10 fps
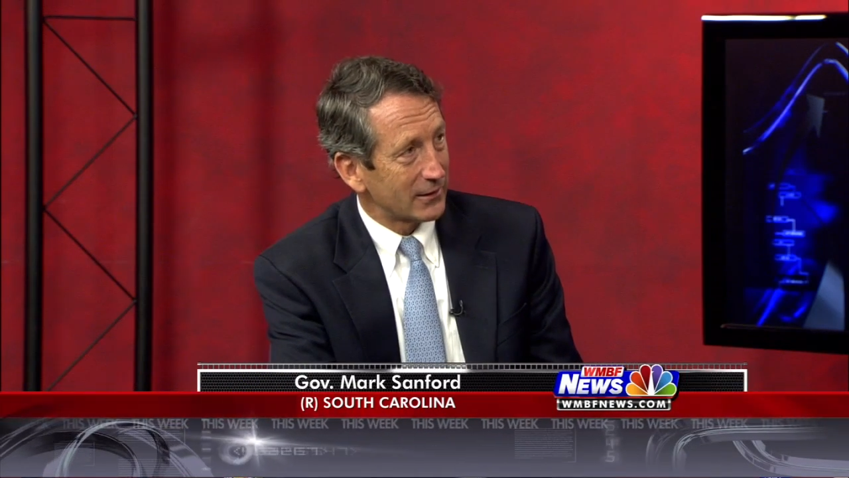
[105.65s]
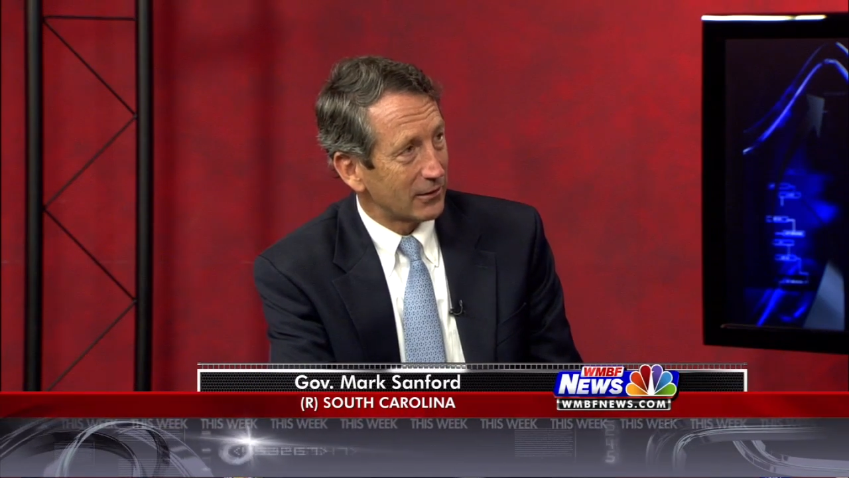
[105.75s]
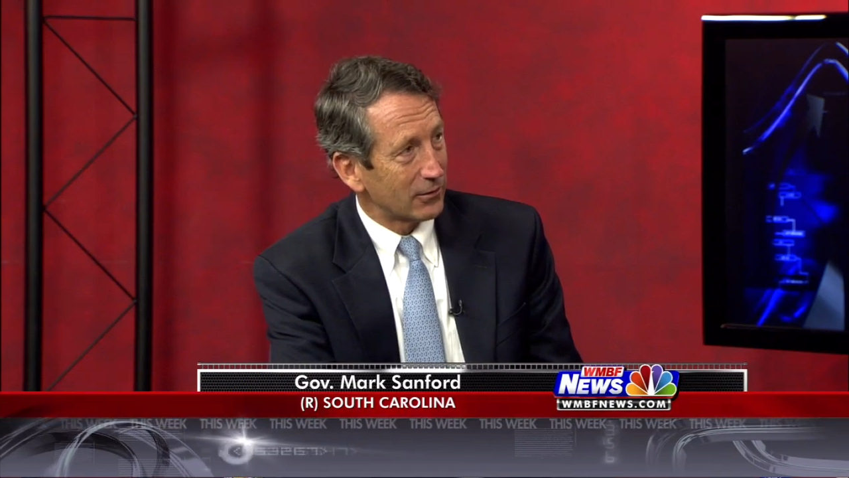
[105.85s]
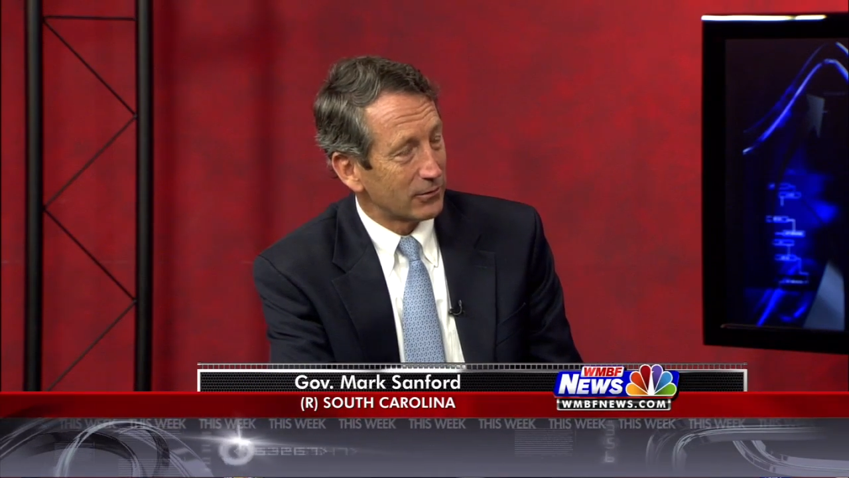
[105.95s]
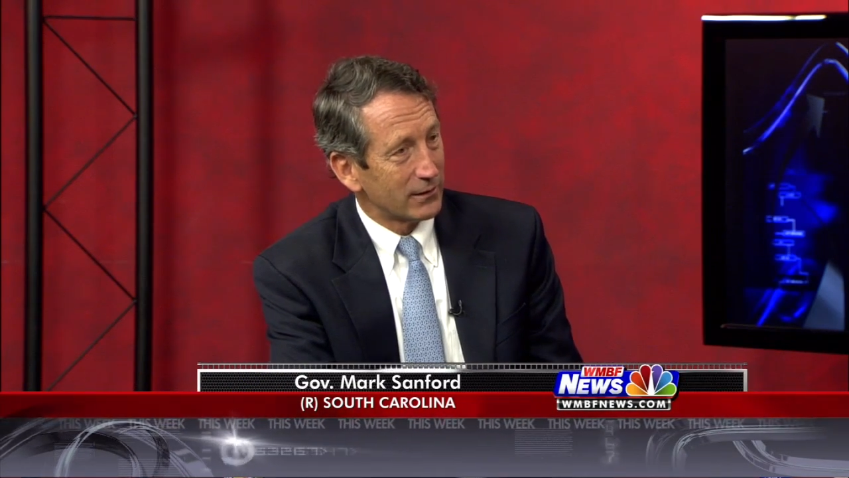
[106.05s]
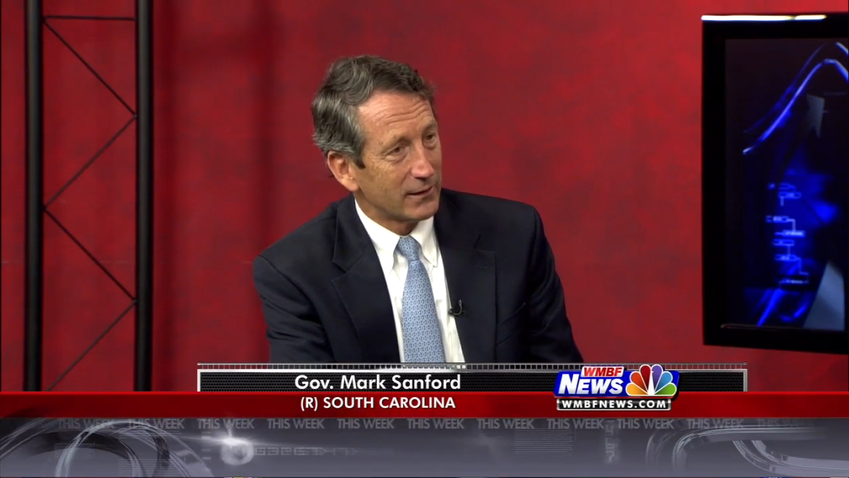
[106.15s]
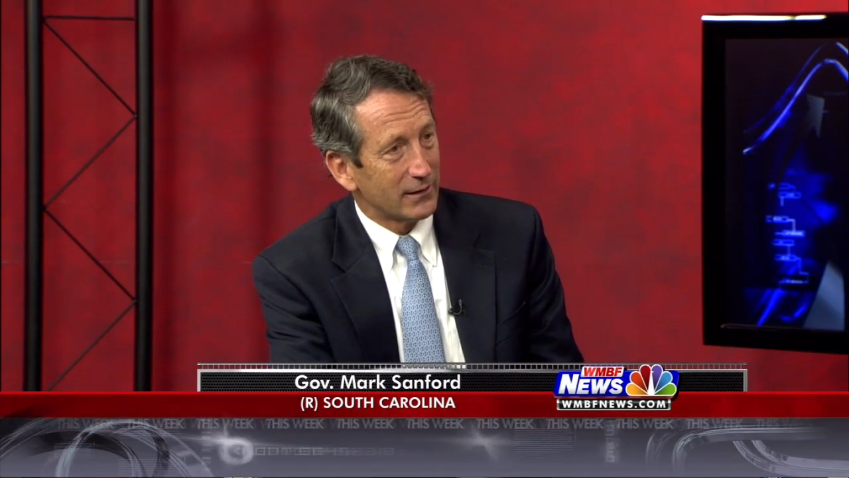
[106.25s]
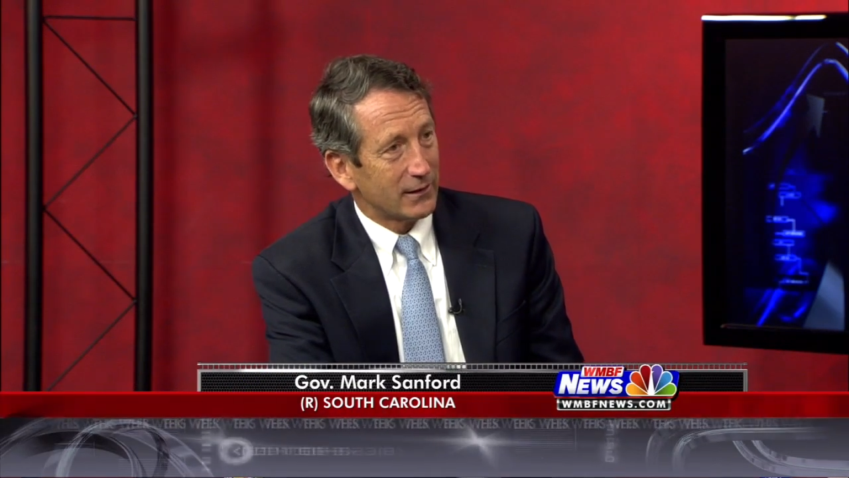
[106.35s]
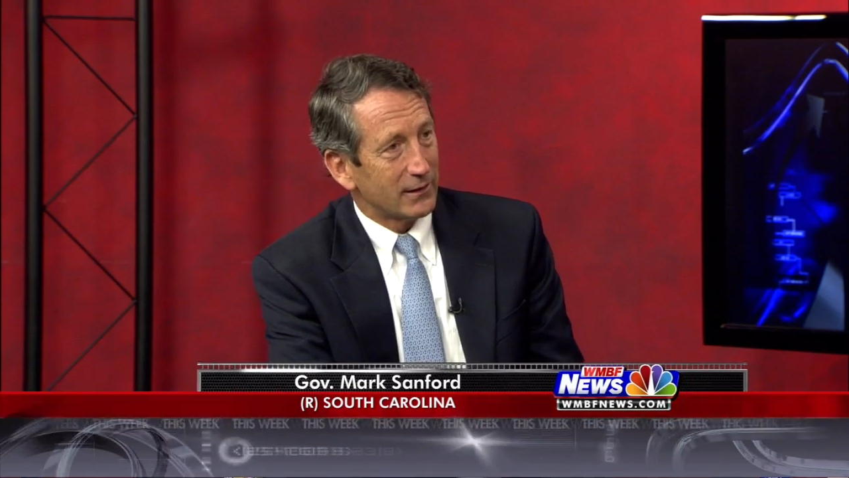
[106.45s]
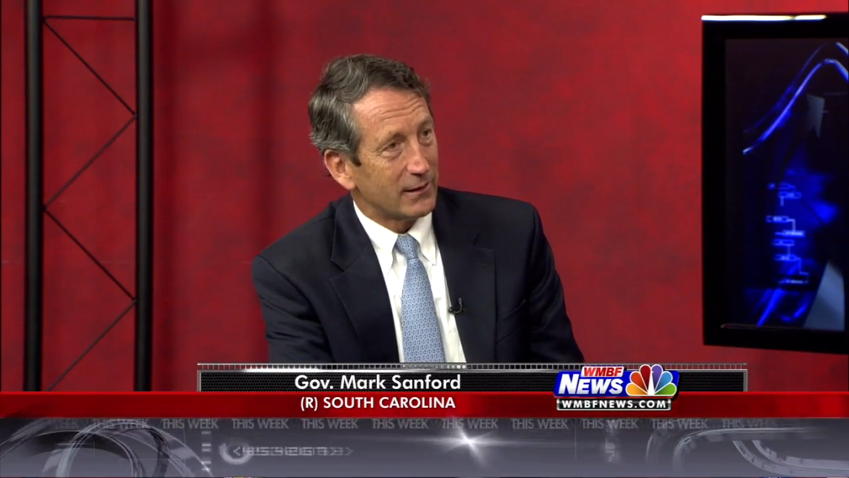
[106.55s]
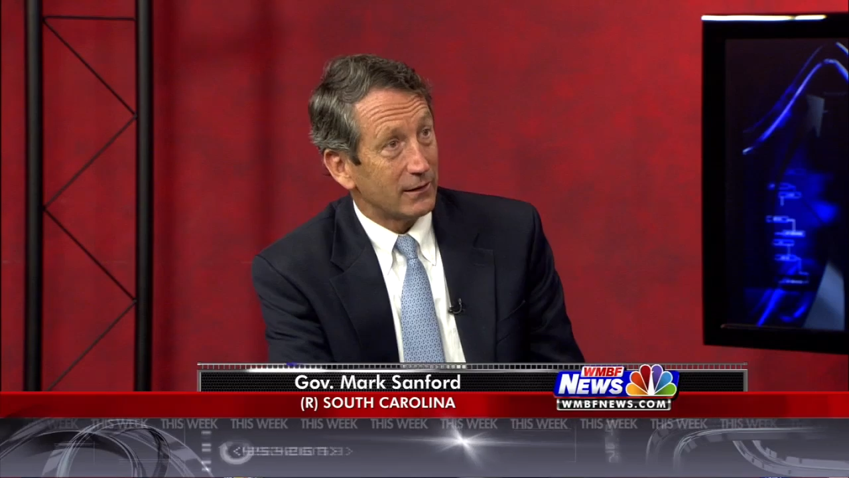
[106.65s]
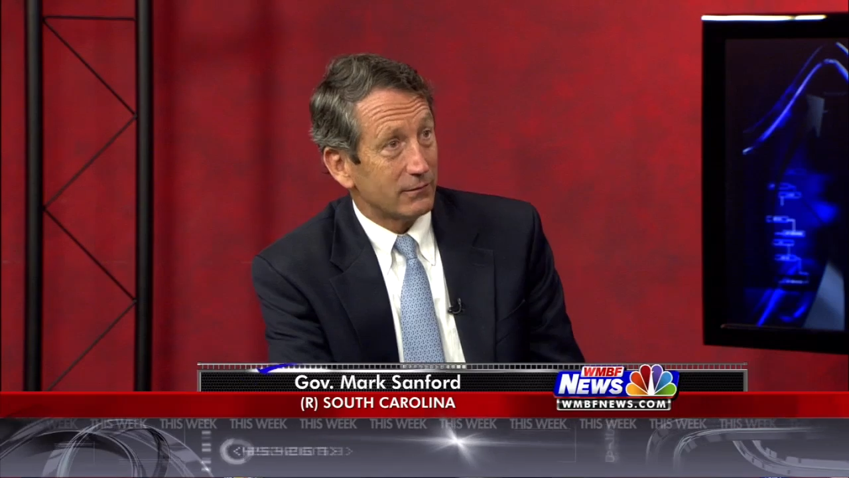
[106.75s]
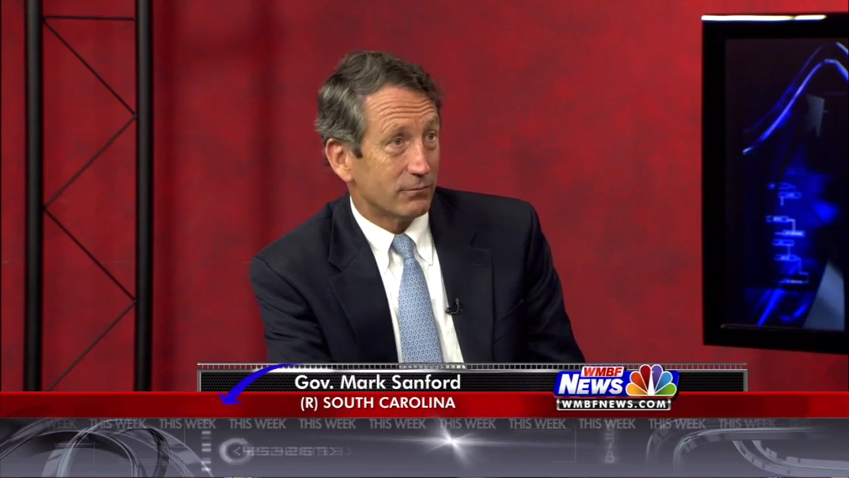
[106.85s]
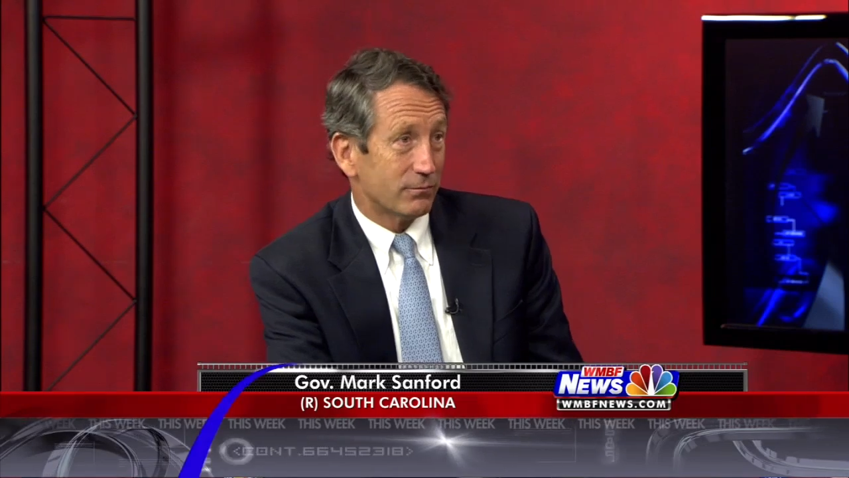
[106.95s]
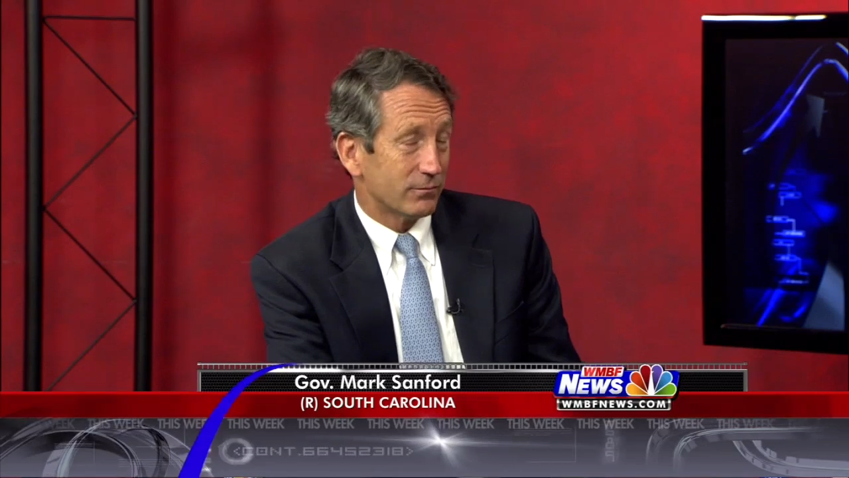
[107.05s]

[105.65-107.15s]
you know, um,